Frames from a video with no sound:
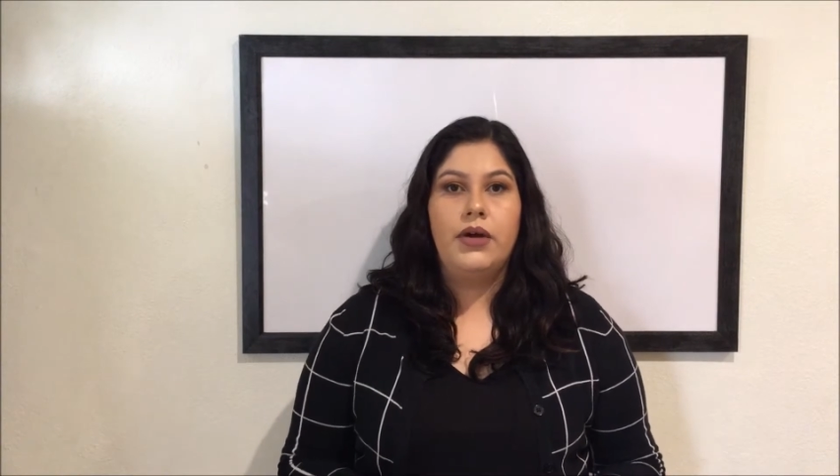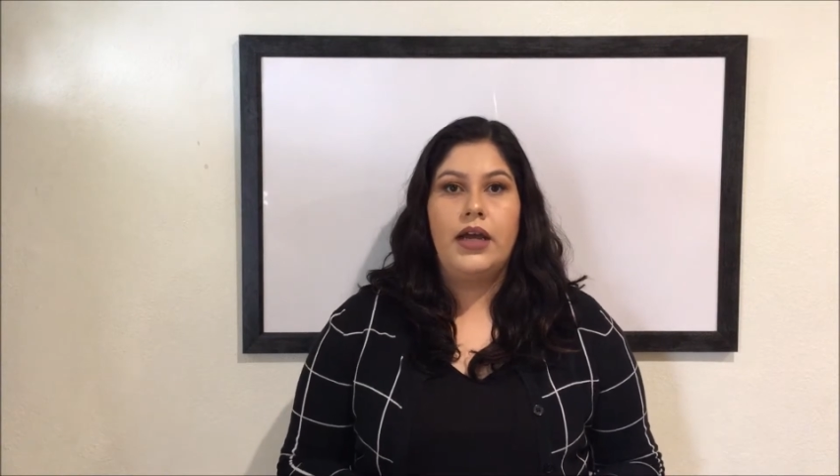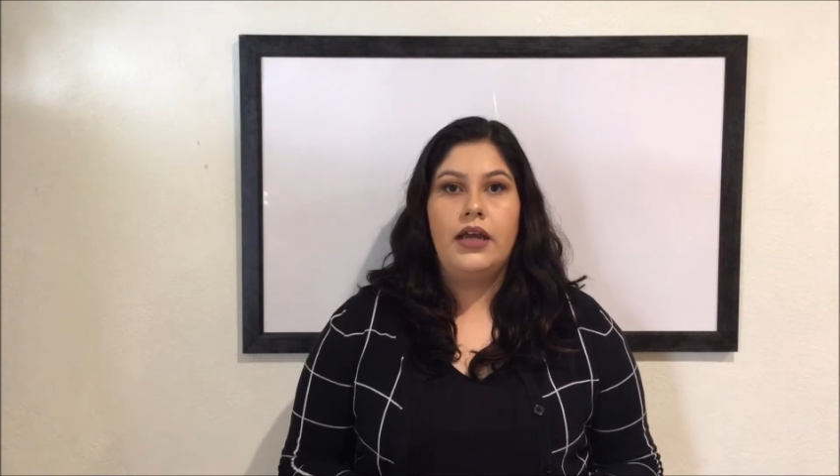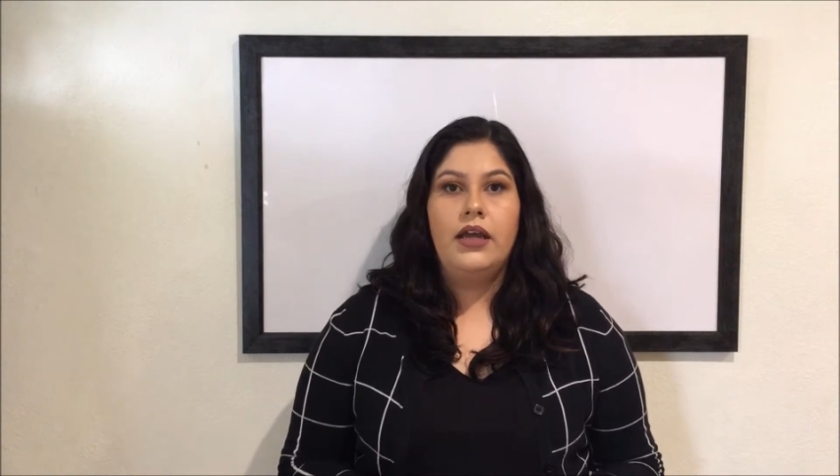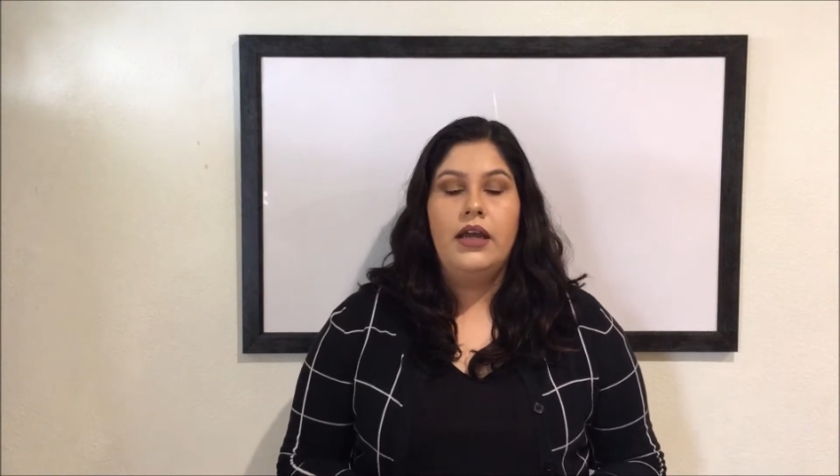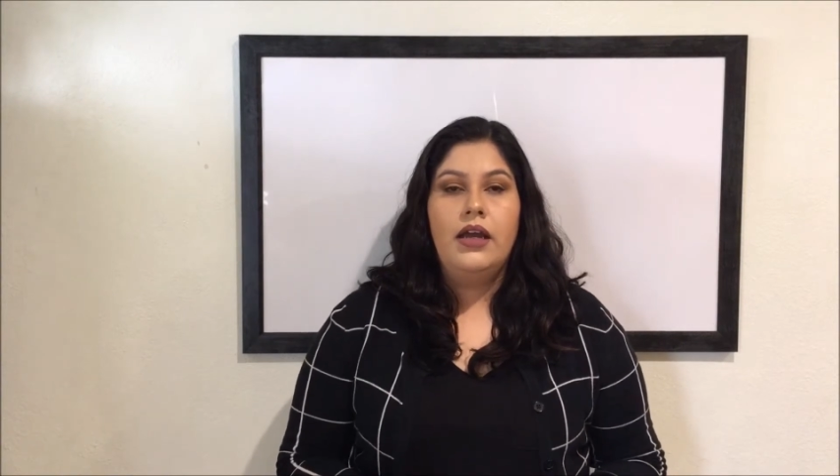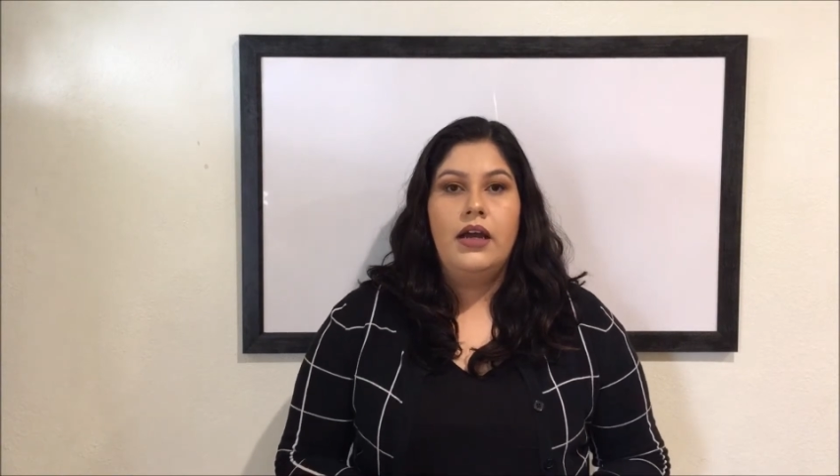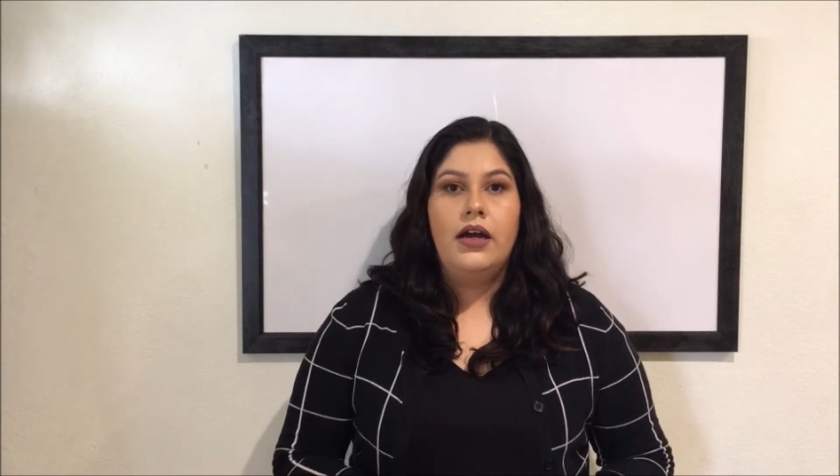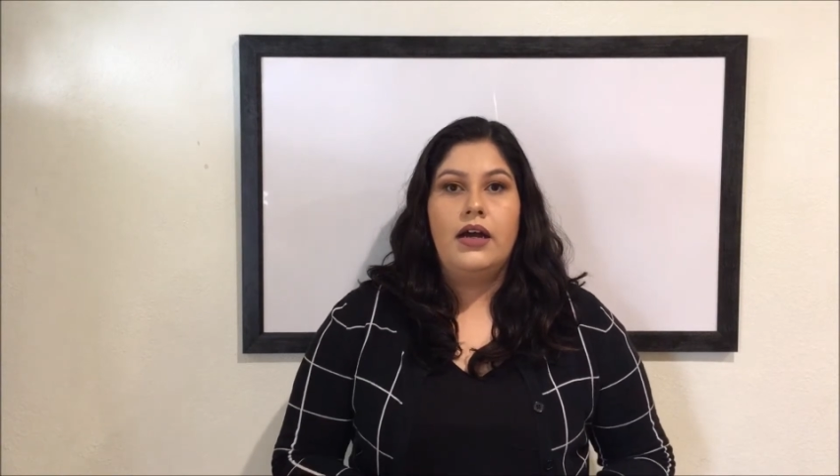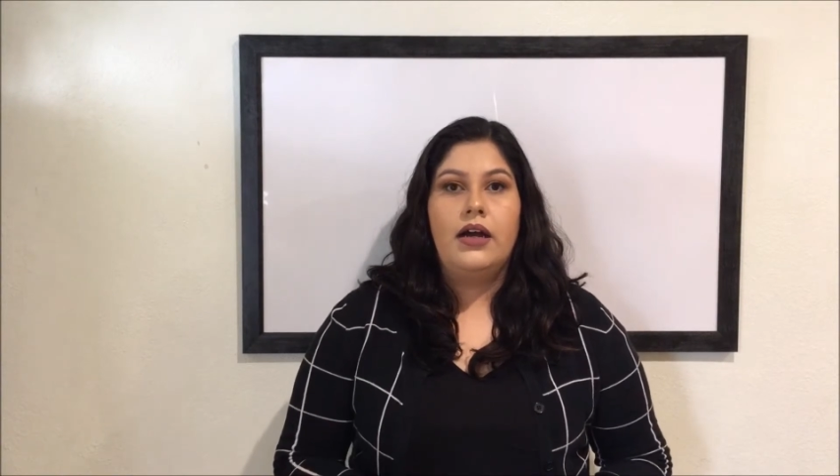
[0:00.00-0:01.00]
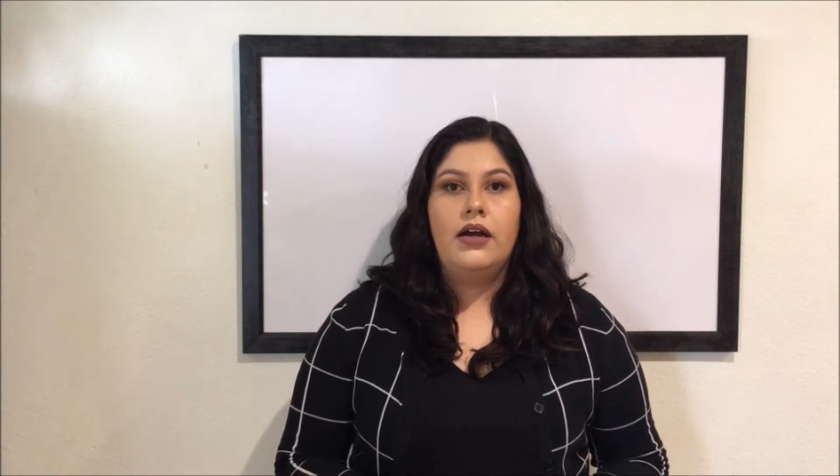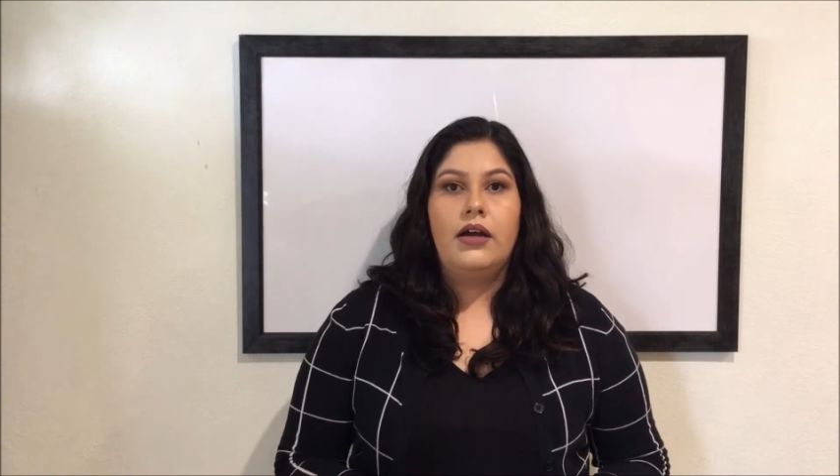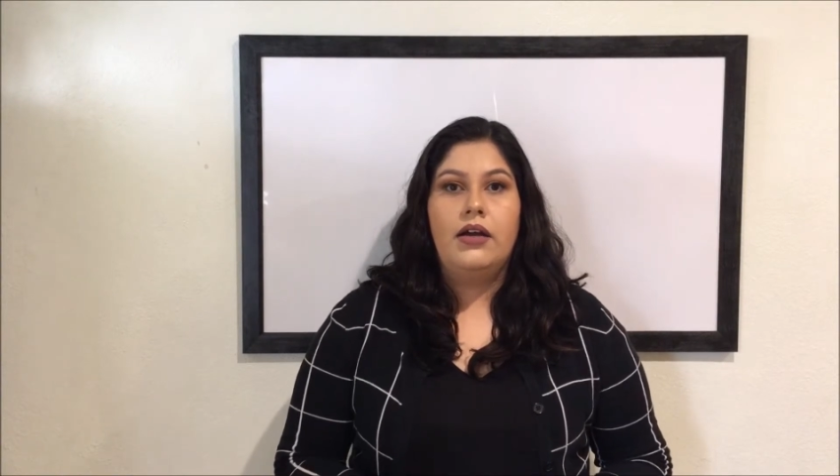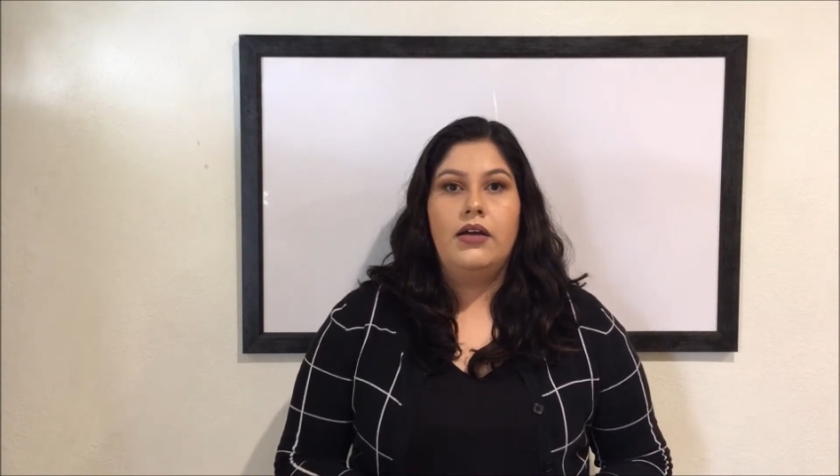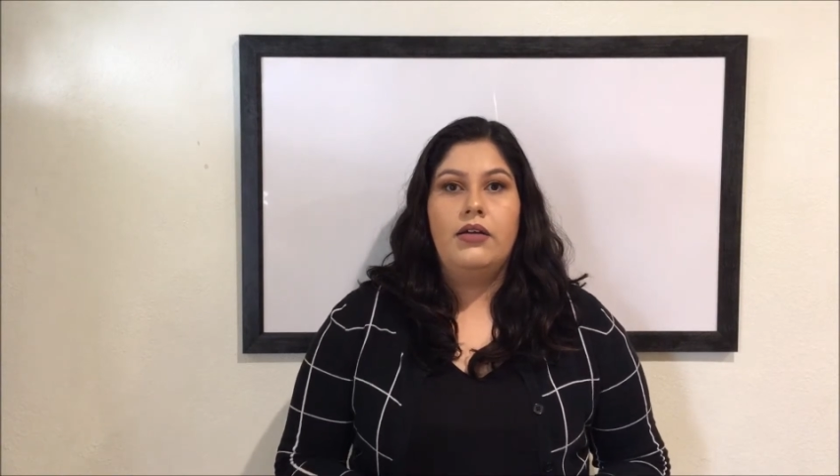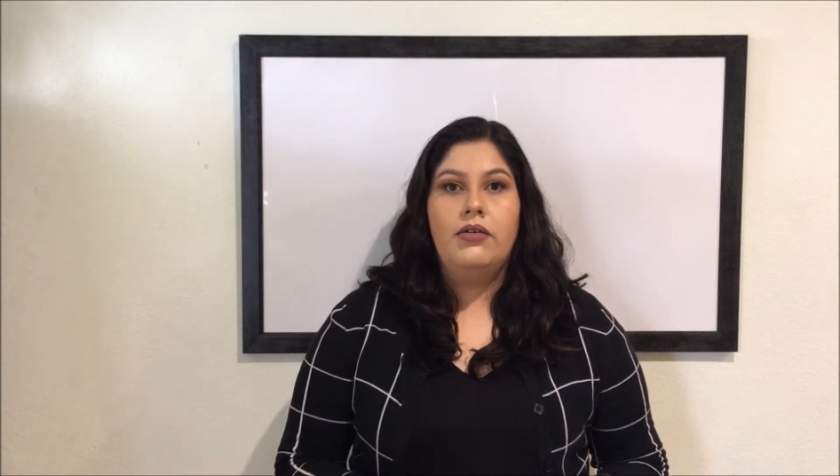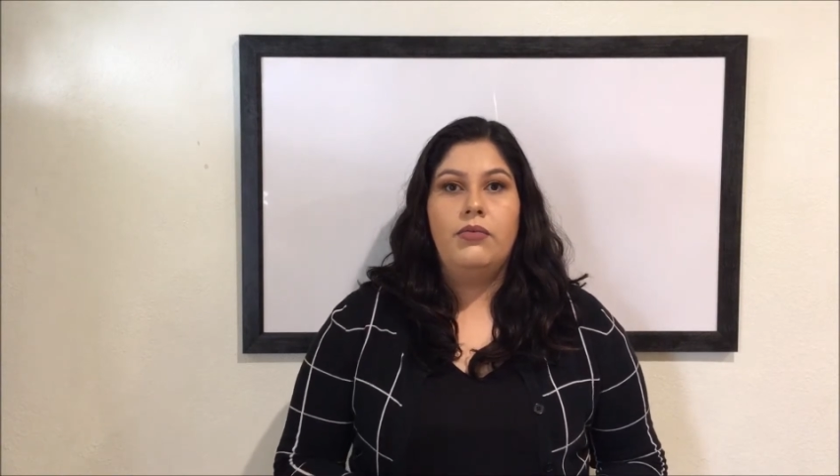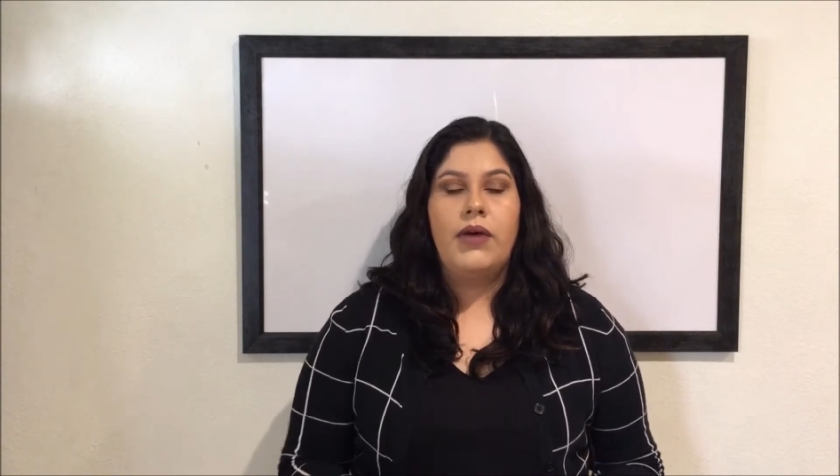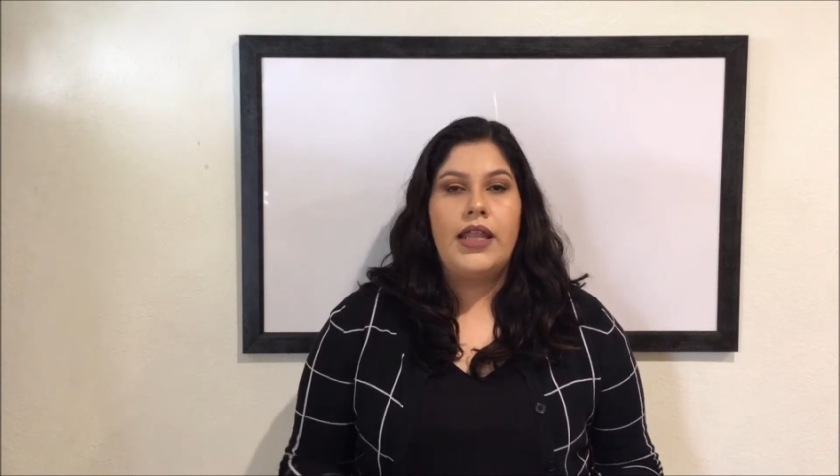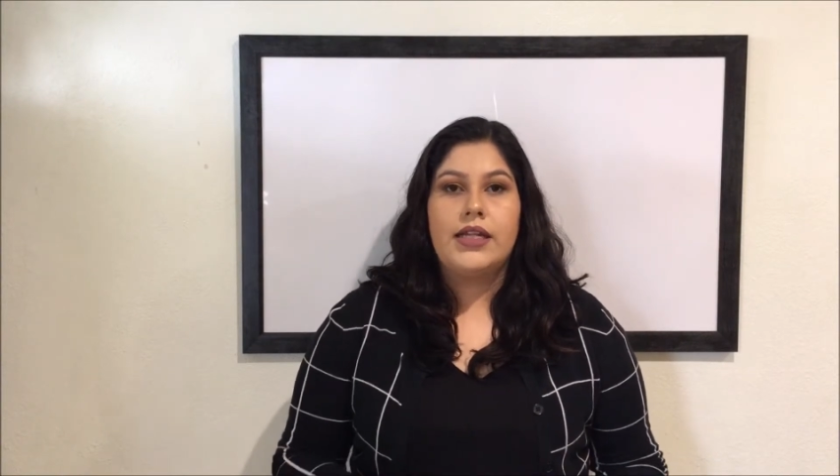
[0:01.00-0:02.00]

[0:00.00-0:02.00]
why